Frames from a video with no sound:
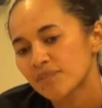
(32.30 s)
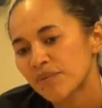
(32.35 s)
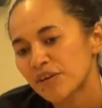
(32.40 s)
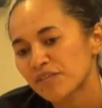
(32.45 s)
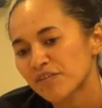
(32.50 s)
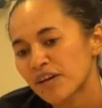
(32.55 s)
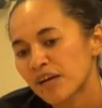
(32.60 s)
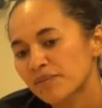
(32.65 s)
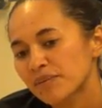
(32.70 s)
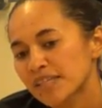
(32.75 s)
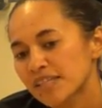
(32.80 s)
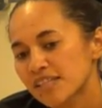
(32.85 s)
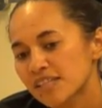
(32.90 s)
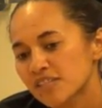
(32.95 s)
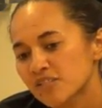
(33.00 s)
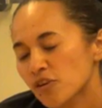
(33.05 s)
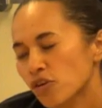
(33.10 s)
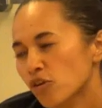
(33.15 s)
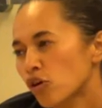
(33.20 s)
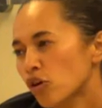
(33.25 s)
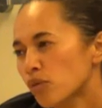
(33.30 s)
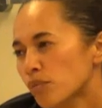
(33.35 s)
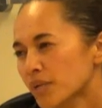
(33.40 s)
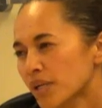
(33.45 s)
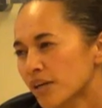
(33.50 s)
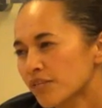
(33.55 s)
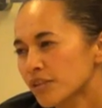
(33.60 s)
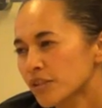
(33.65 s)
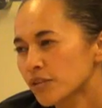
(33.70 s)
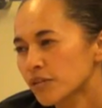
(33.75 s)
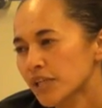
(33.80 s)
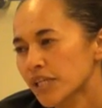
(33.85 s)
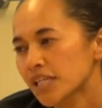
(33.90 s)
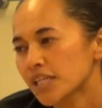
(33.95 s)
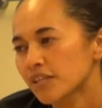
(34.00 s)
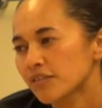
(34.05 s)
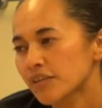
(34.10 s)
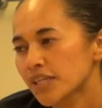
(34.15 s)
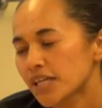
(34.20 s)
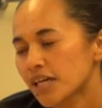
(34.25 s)
My family is the Ho'omanawanui.
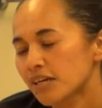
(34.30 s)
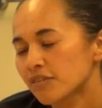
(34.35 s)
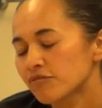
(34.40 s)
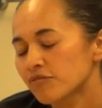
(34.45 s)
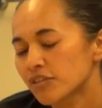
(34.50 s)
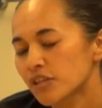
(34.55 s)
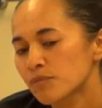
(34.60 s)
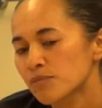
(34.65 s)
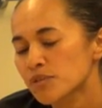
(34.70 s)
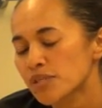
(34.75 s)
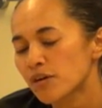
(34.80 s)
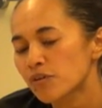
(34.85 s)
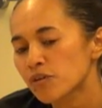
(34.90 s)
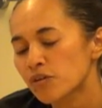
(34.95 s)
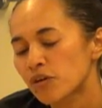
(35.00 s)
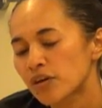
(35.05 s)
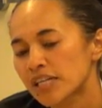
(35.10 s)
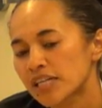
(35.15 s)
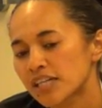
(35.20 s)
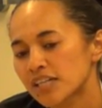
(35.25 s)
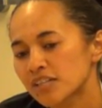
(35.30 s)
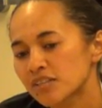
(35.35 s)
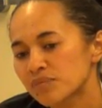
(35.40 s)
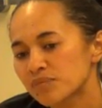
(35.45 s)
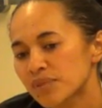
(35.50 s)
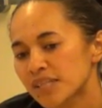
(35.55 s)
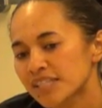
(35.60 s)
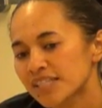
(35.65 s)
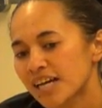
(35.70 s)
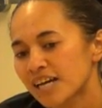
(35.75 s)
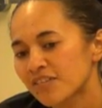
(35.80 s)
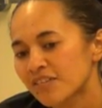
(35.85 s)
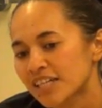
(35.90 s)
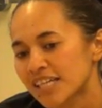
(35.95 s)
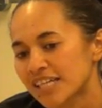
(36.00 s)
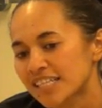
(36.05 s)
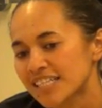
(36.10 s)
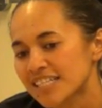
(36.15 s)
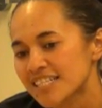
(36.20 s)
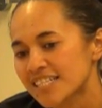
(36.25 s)
We come from South Mauna, but now we're
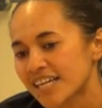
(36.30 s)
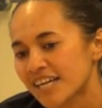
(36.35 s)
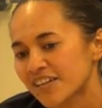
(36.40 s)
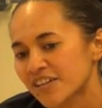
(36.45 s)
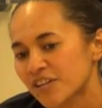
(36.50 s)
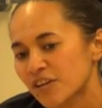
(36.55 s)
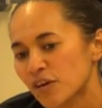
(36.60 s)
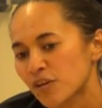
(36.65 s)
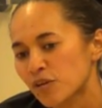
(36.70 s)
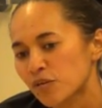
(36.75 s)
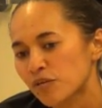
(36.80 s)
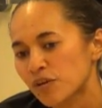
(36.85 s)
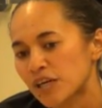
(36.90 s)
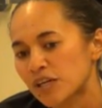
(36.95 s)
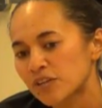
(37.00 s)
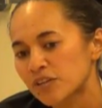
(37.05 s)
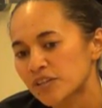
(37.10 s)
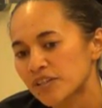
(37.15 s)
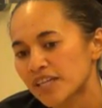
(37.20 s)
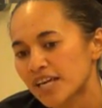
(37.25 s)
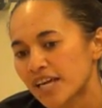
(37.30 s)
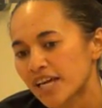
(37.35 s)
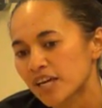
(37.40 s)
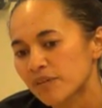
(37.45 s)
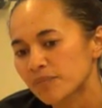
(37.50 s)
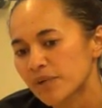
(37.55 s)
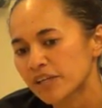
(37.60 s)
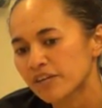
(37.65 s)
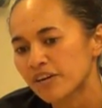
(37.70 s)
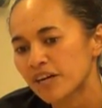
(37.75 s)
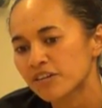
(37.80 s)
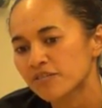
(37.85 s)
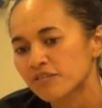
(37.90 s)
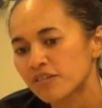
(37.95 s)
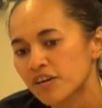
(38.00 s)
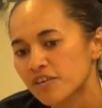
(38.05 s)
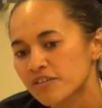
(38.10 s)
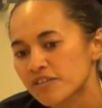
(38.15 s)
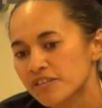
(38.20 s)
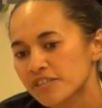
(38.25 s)
kind of scattered all throughout. And my
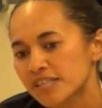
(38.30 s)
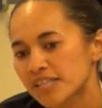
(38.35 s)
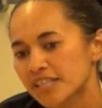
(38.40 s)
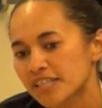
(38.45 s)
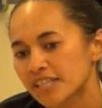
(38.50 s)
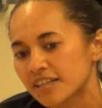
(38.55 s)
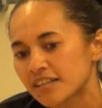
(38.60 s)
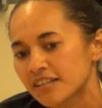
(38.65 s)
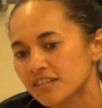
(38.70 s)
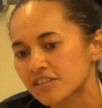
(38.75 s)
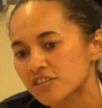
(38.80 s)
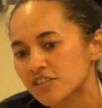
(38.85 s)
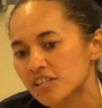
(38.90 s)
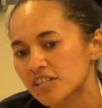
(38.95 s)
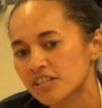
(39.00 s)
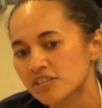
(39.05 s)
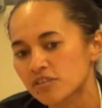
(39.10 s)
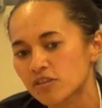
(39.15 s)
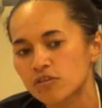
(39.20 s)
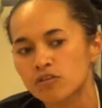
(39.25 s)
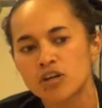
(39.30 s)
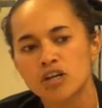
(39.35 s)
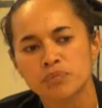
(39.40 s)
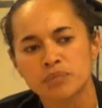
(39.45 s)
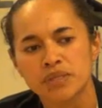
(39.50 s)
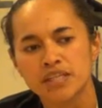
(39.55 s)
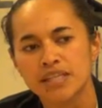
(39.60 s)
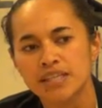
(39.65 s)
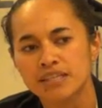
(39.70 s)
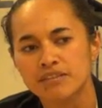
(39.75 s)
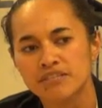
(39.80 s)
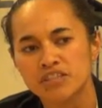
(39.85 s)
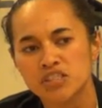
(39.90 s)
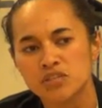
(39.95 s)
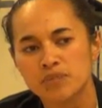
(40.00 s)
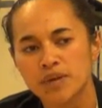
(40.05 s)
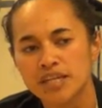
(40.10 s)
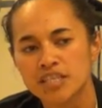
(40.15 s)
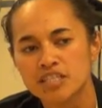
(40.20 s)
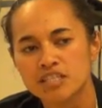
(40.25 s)
grandfather's lineage is the Ho'opili, which
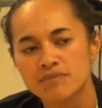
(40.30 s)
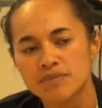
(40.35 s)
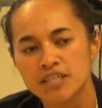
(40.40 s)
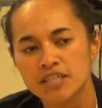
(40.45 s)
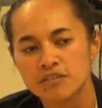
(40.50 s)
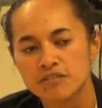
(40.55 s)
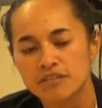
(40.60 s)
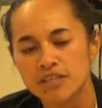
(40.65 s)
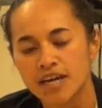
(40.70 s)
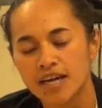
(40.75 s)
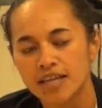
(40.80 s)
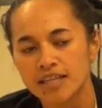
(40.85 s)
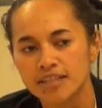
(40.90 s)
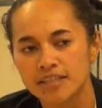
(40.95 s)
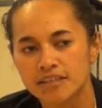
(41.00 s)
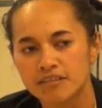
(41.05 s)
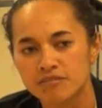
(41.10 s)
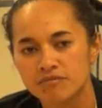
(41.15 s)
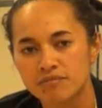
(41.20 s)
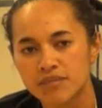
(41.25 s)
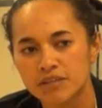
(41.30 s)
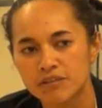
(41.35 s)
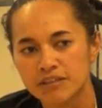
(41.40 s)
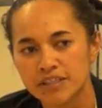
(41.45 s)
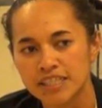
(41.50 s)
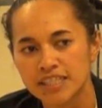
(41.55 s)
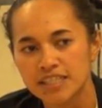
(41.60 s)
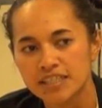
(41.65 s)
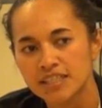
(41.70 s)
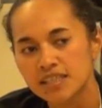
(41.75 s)
binds me to the island of Mauna.